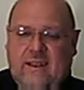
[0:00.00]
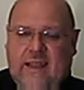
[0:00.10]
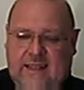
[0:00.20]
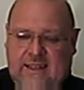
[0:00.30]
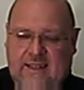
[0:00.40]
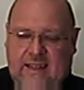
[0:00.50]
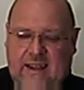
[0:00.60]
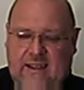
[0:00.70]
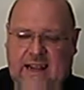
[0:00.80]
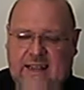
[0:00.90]
That's
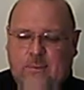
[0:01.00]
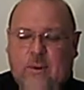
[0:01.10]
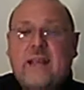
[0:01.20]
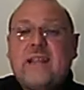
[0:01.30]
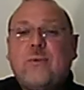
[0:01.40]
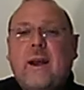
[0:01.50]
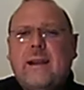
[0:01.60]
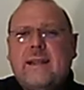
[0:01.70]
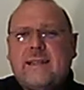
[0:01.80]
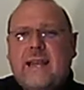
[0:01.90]
the that's what Israel
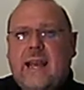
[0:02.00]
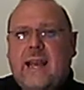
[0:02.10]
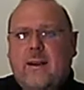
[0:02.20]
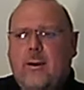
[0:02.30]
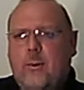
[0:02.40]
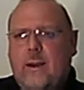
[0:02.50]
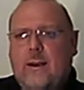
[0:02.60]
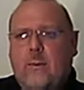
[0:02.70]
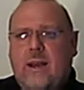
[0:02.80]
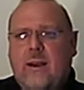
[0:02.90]
is saying. Oh,
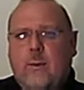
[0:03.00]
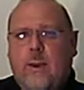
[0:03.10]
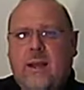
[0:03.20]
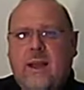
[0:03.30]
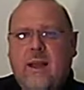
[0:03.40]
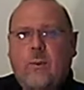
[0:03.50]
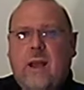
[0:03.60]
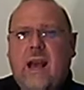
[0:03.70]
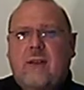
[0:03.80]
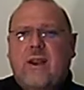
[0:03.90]
we're we're we
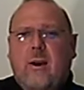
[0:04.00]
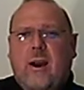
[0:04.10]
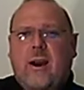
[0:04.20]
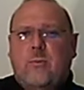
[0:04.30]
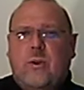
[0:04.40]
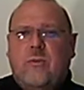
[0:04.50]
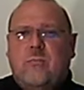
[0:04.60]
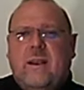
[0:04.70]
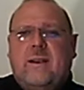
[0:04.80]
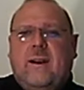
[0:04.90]
we have no hope. We've
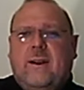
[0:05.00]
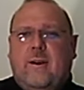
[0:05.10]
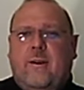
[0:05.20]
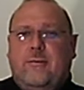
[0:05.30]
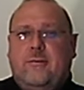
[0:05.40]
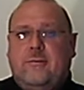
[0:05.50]
been cut off.